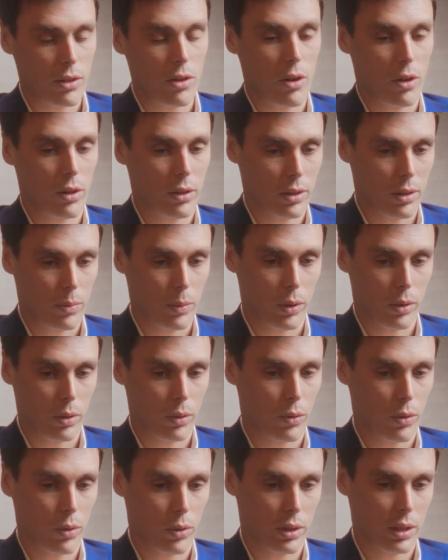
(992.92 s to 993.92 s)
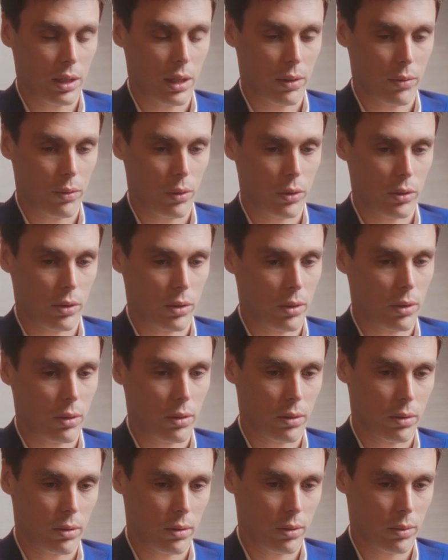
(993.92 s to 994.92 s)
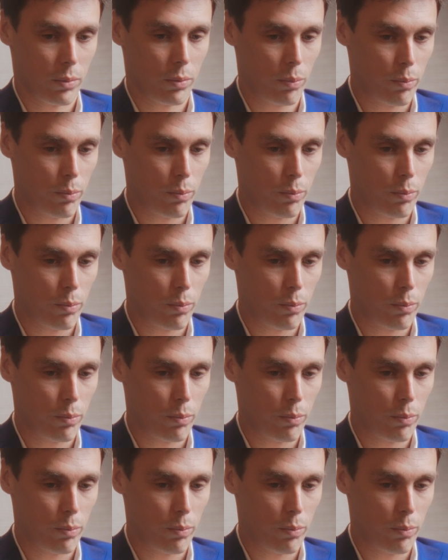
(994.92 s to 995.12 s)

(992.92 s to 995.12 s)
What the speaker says: years. But of course, I have other